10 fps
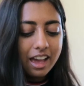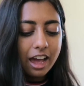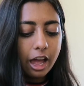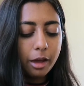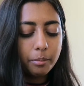
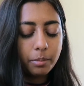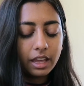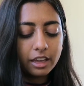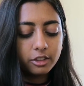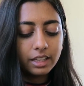But
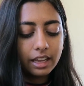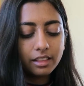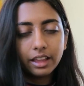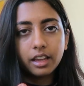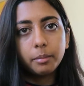yeah, you take
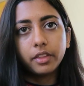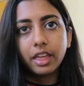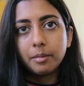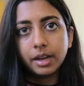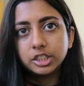like about
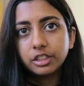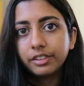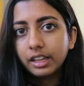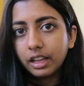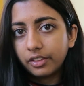that much of it
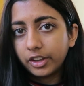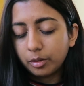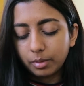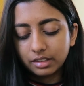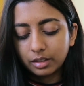and then
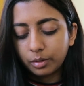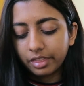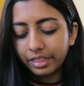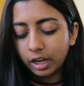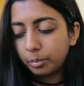you mix it with
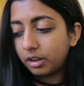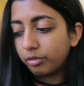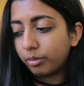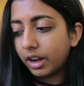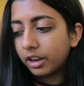a little bit
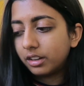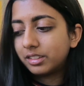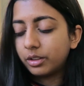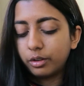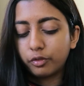of water
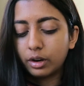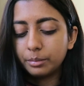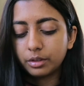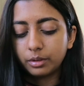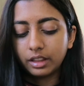so it
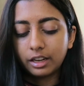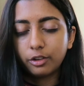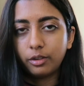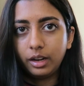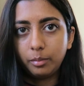forms a really
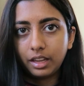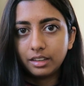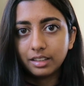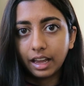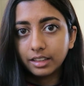creamy
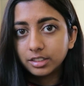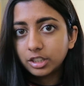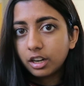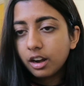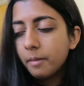
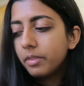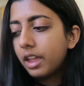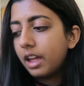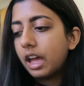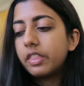texture.
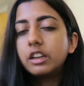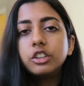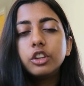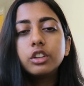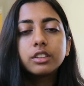And
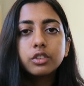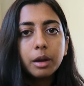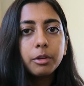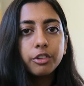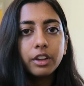then you just
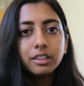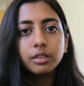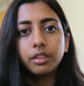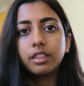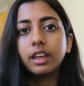scrub your face
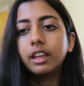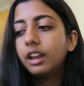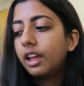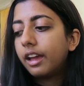with it.